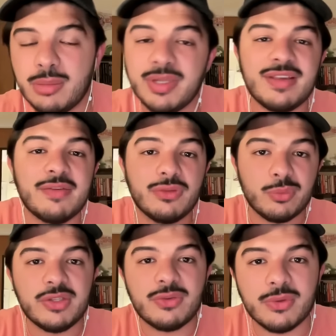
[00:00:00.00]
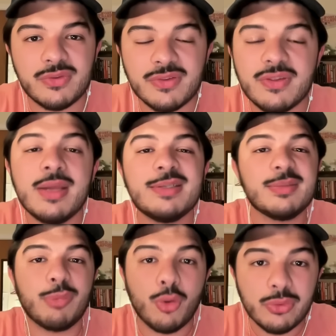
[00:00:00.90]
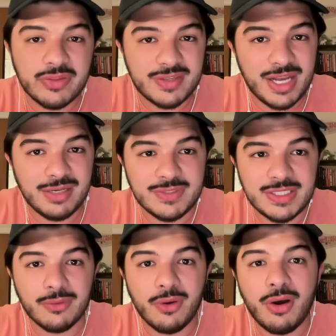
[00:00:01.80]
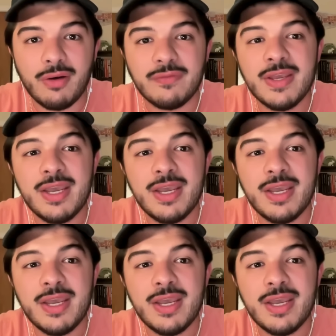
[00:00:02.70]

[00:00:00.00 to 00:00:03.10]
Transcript: The Mets have the resources to pull this kind of deal off.